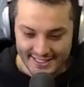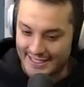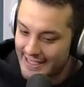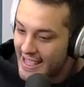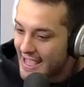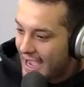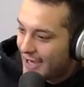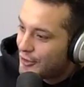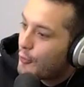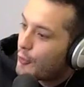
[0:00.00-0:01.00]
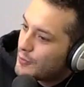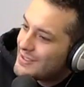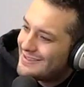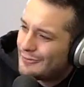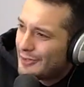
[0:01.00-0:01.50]
And he, I don't know what
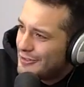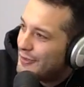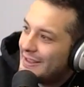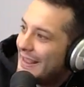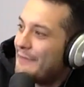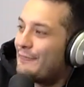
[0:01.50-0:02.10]
what's what do you think that